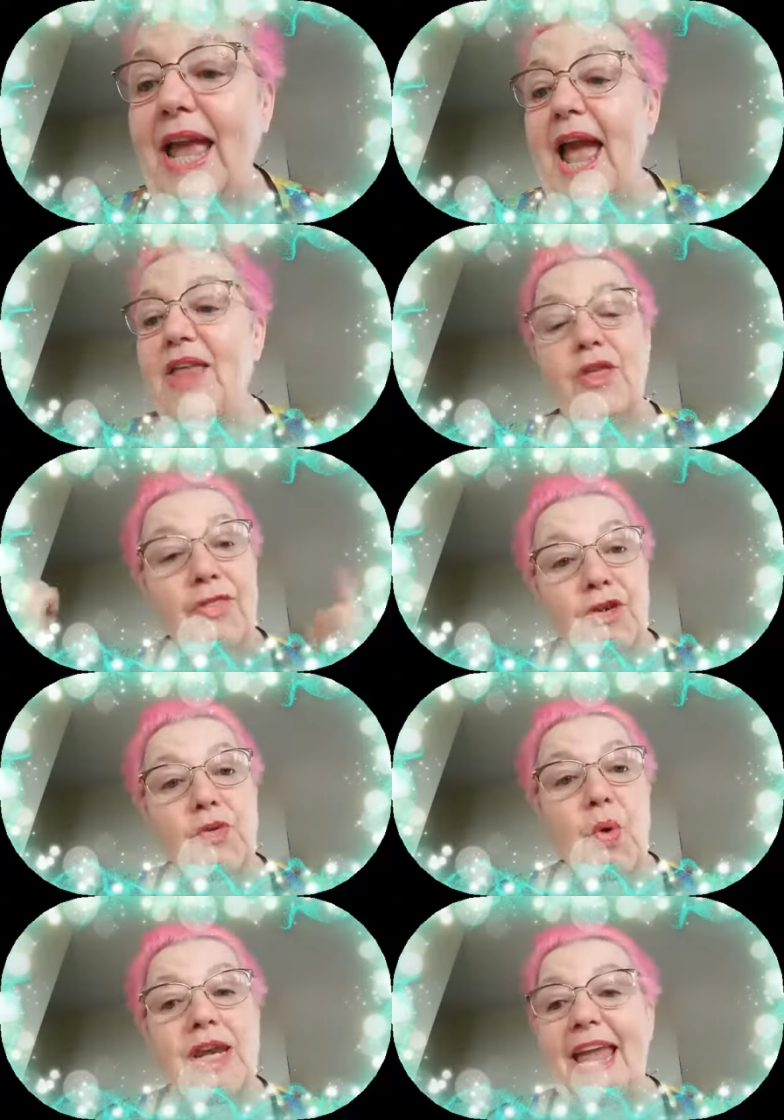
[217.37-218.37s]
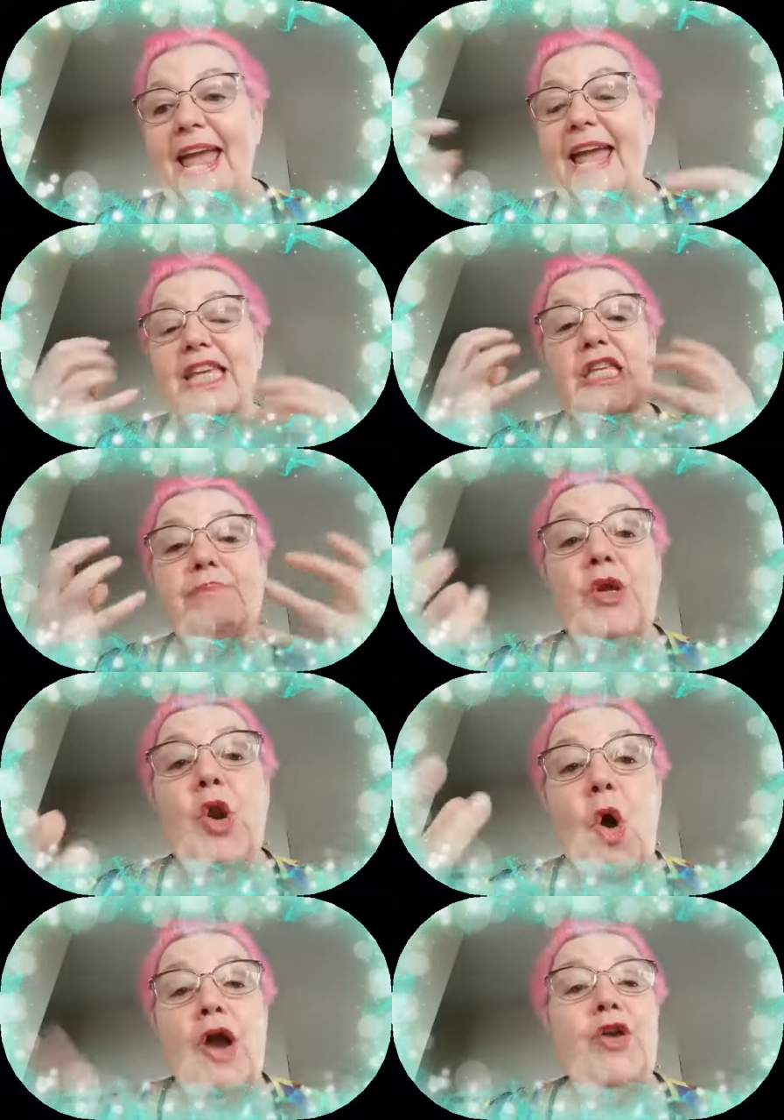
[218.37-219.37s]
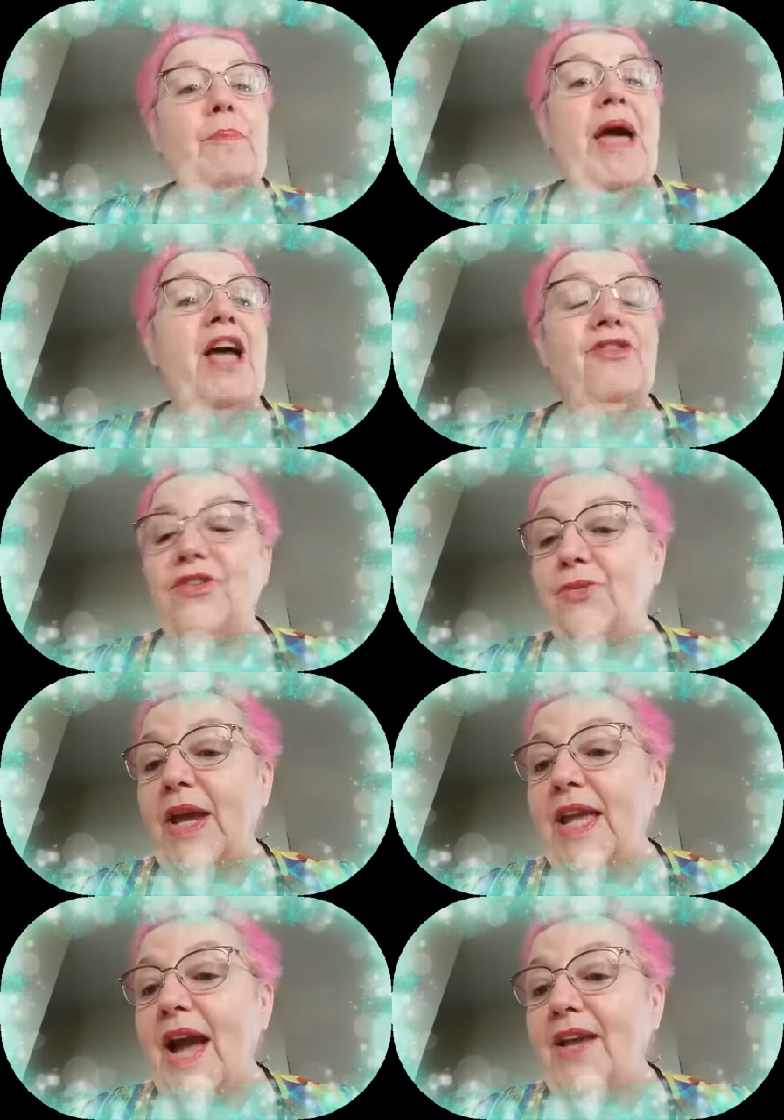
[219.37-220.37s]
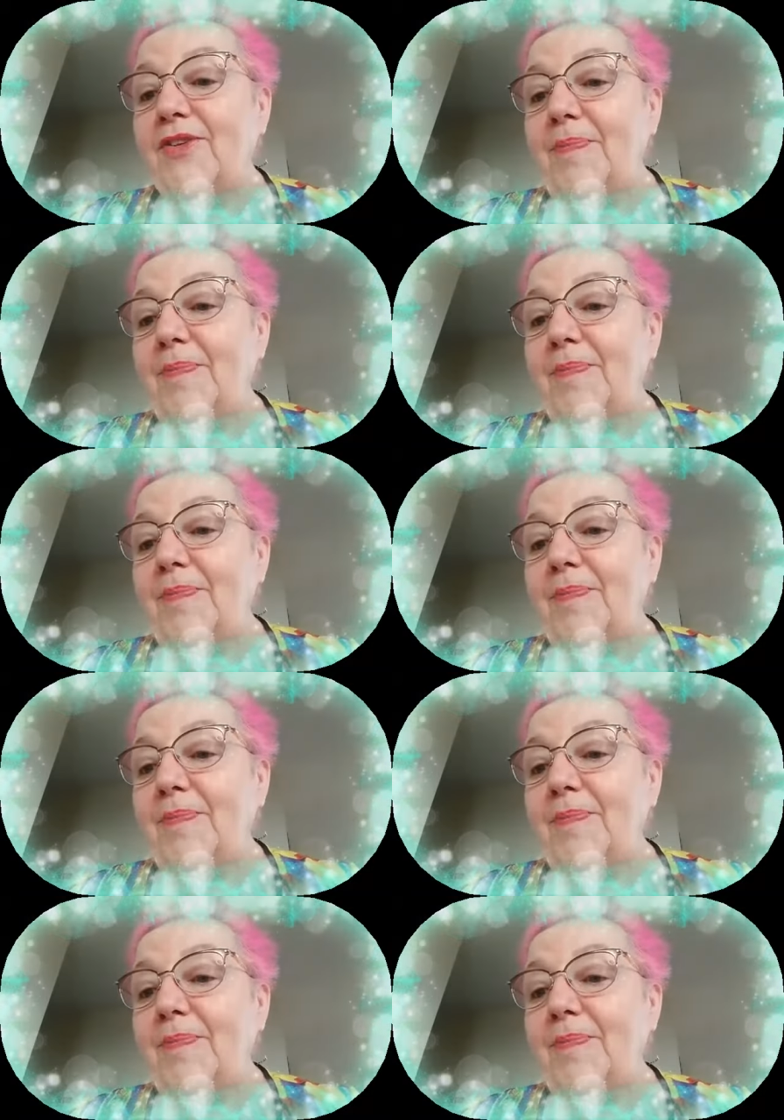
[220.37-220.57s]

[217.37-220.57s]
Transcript: And the third one, explore your passions, right guys?